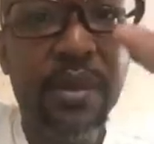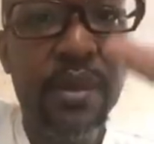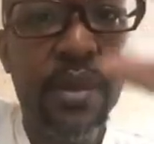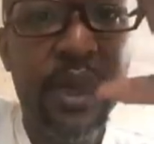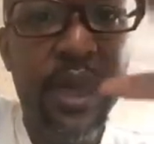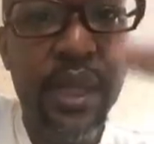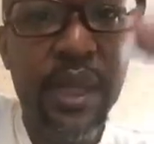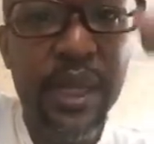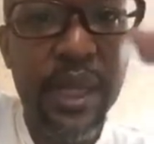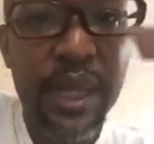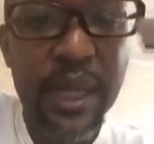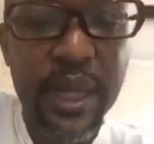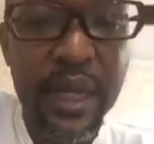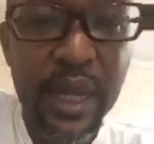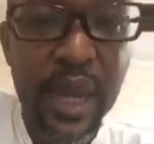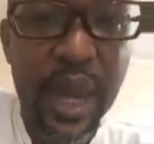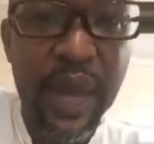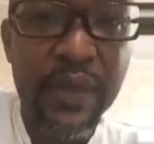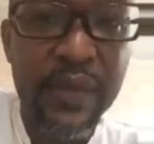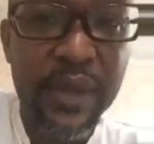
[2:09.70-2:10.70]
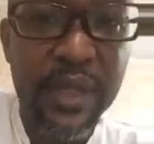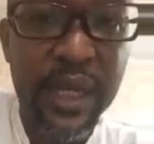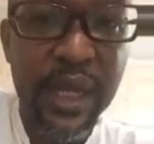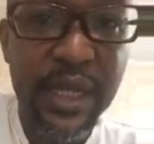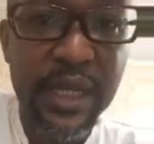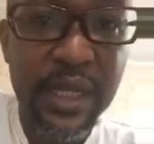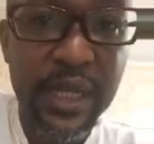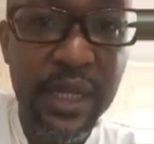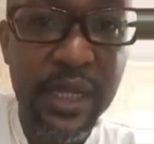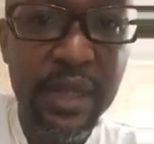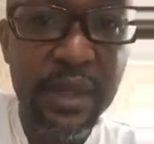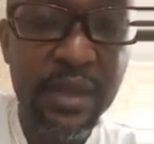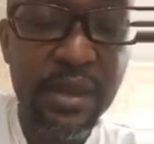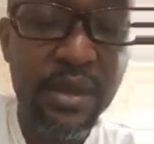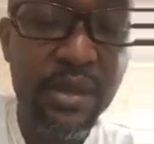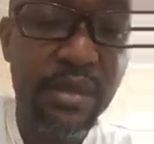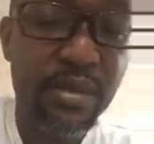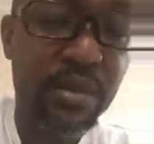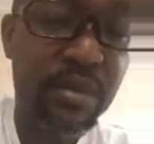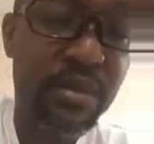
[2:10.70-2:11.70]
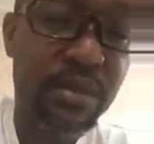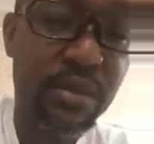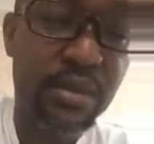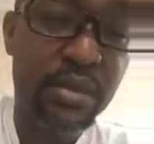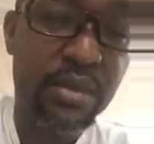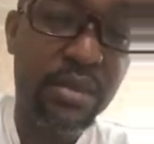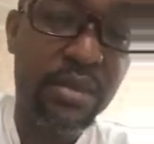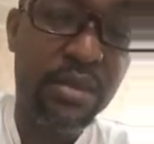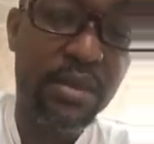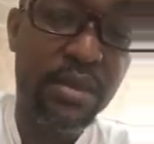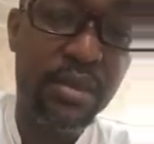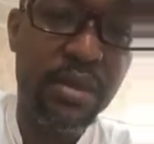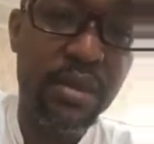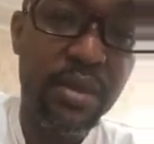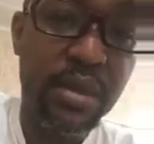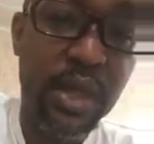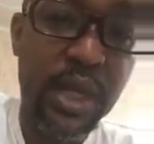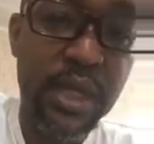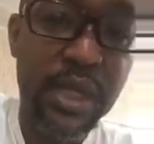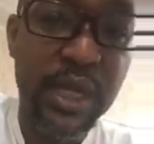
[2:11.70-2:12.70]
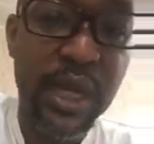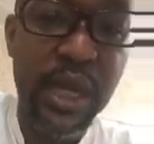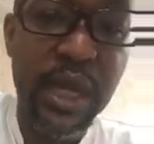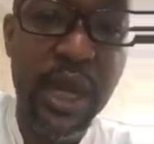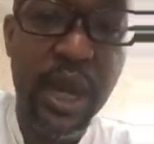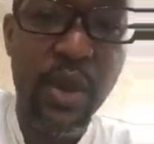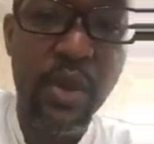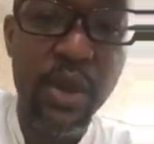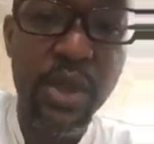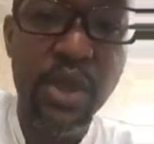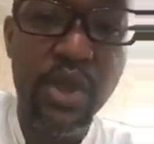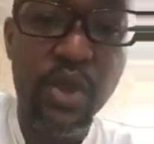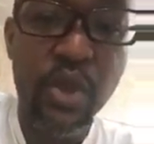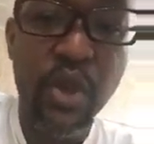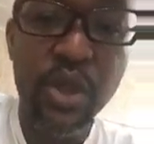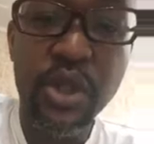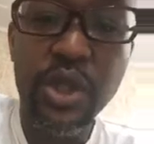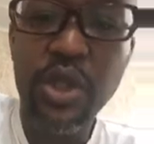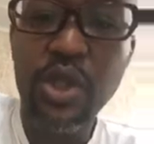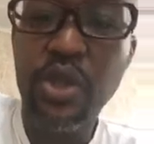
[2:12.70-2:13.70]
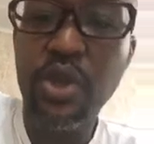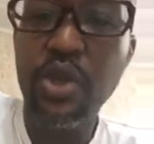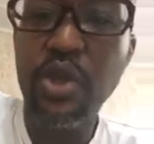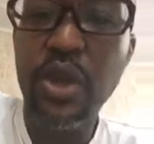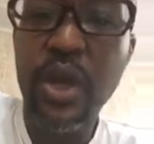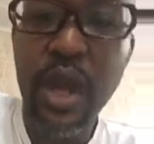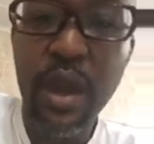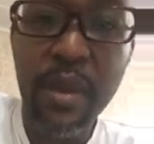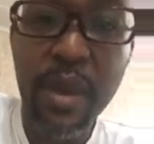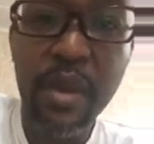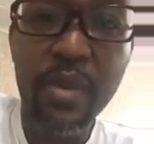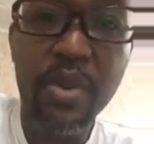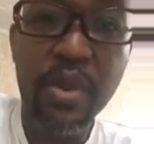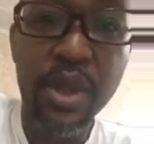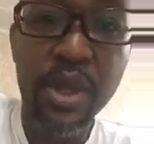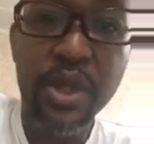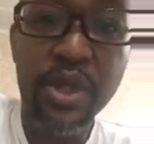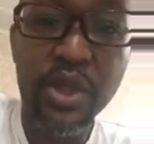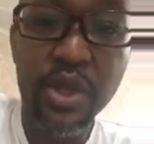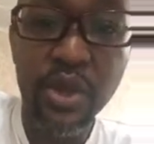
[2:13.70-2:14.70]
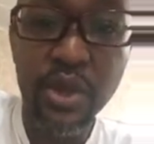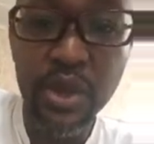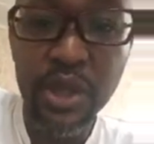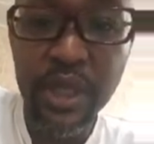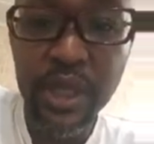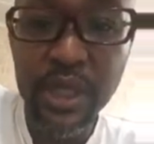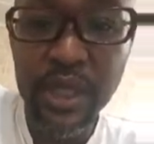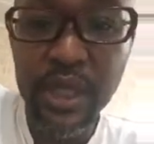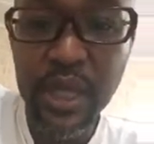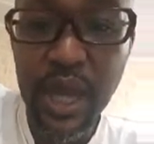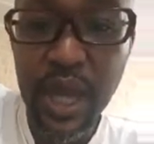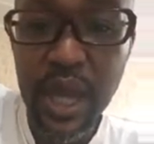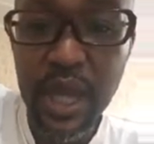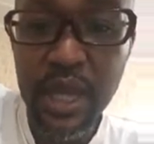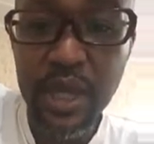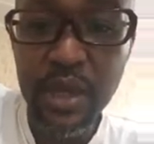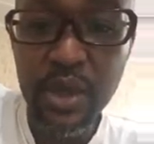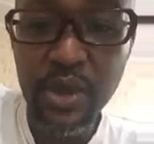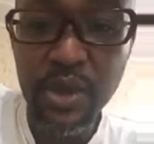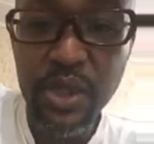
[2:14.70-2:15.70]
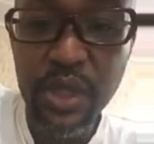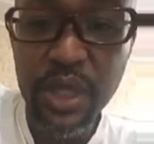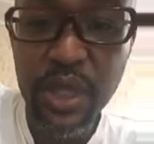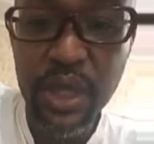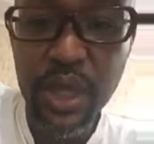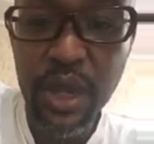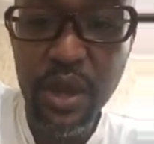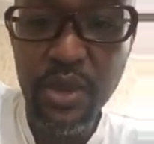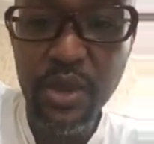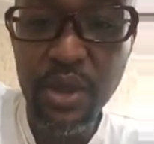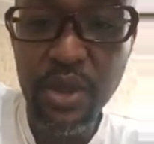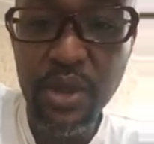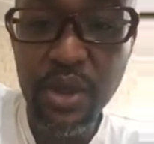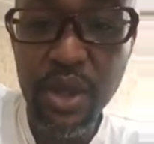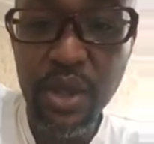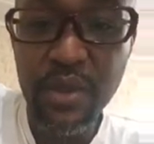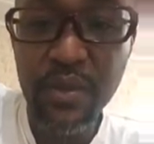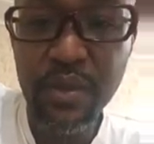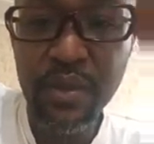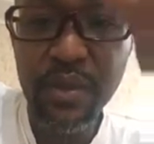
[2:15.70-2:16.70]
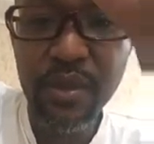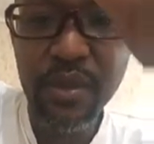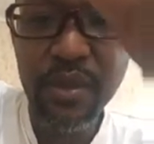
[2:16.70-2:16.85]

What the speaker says: the thing in advertising is that I was taught to come up with solutions. Hey, Lucy, how are you doing?